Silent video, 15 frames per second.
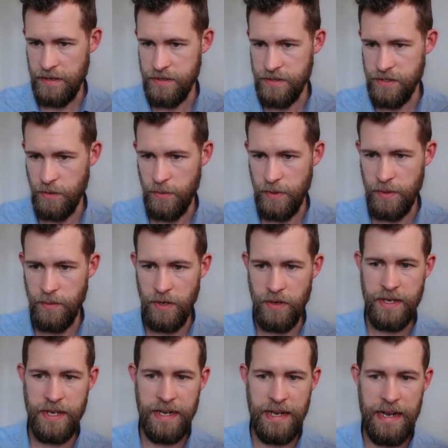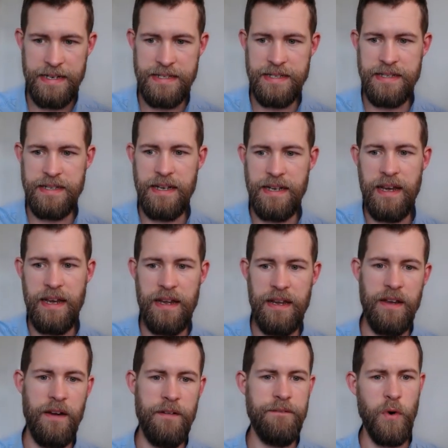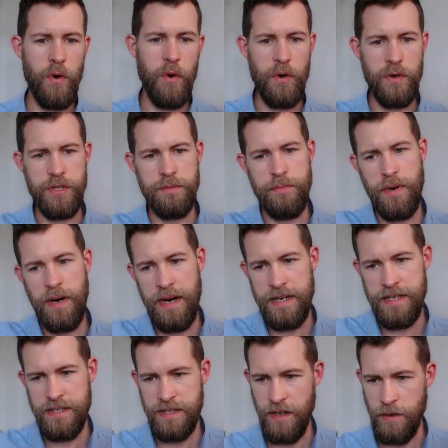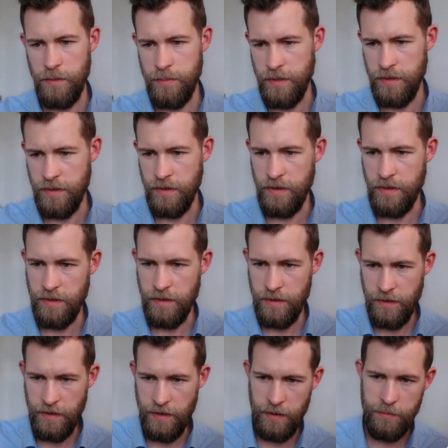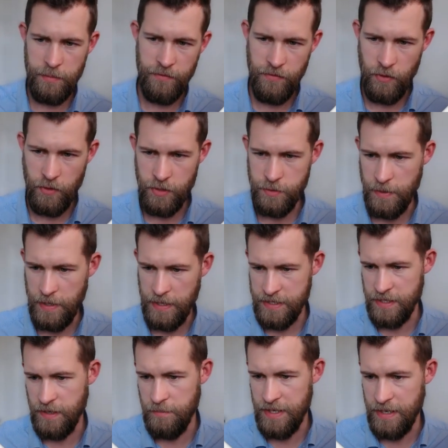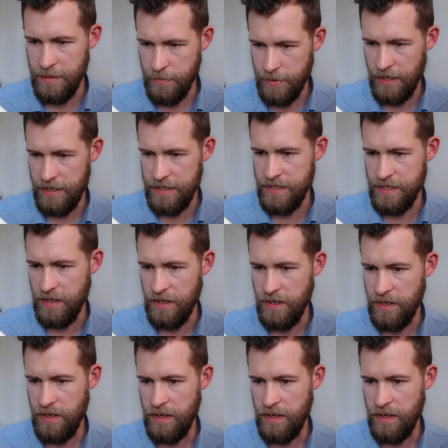So we were looking at a forge press, an open forge press, and a manipulator.